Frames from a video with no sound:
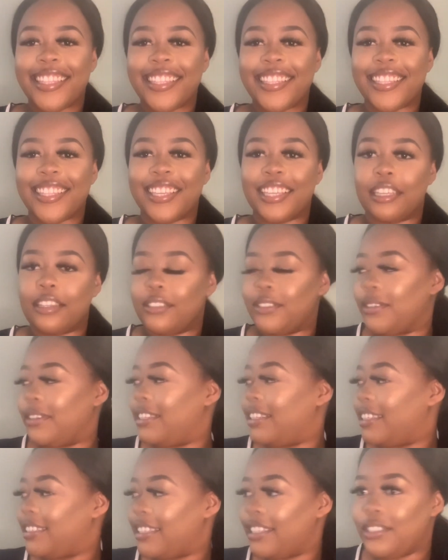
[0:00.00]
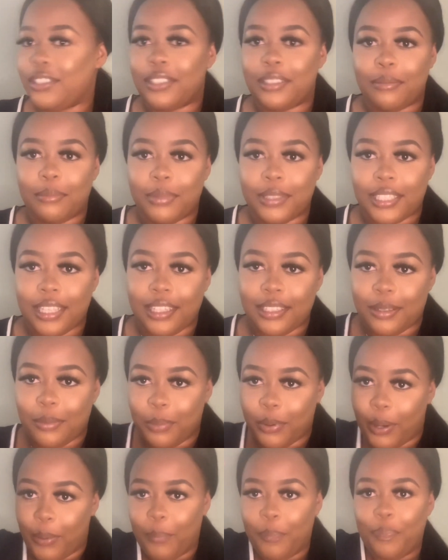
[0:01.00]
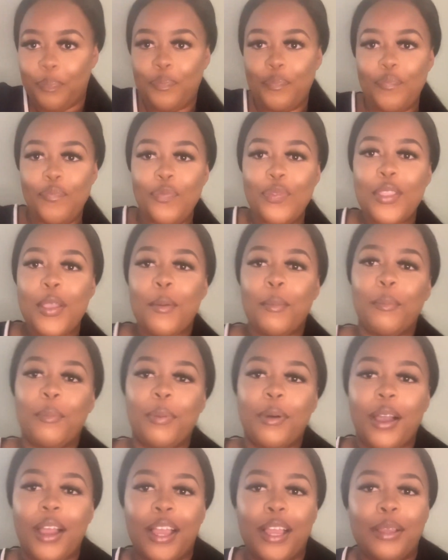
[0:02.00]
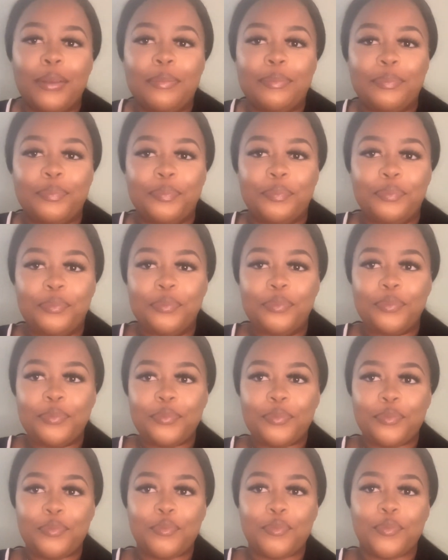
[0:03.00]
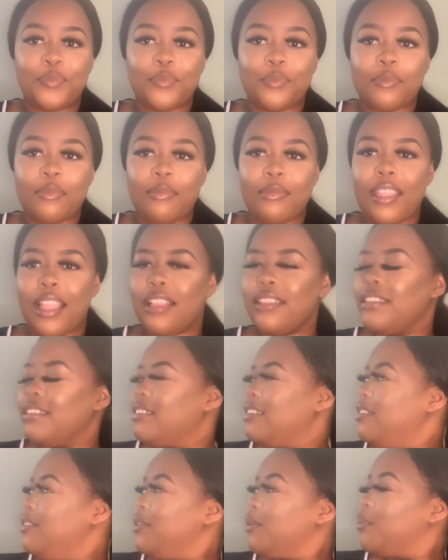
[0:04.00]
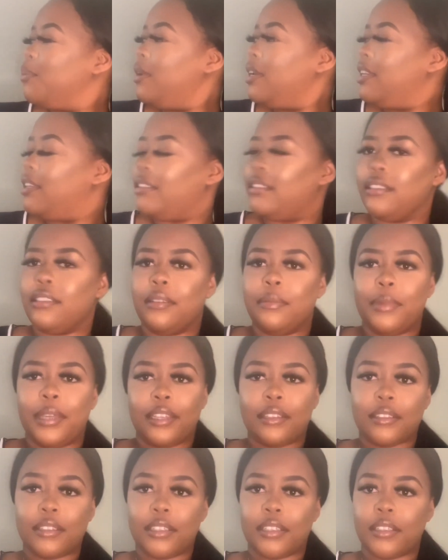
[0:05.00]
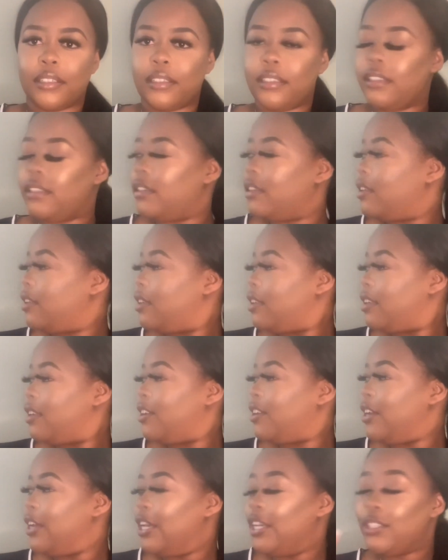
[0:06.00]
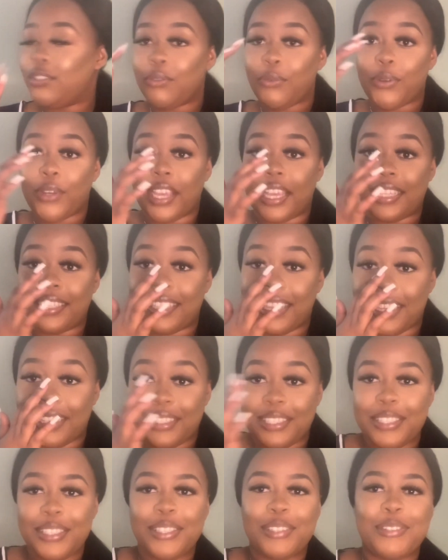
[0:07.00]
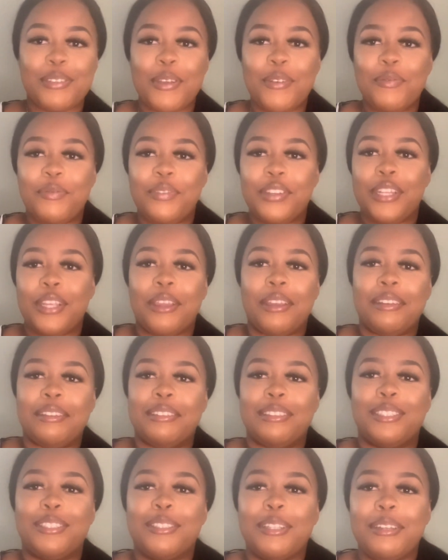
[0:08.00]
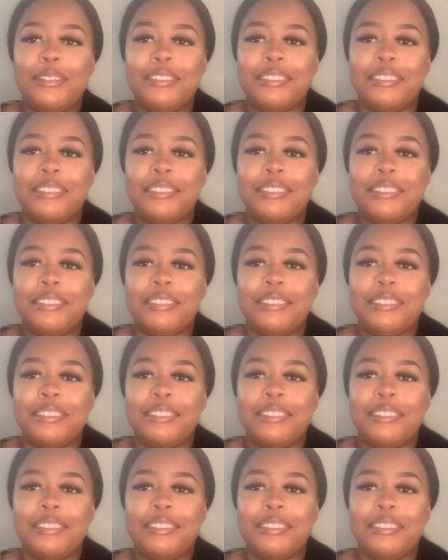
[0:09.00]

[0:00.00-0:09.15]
okay, sorry, that's actually besides the point. But does it look weird? Does it make the... Sorry guys, this video is so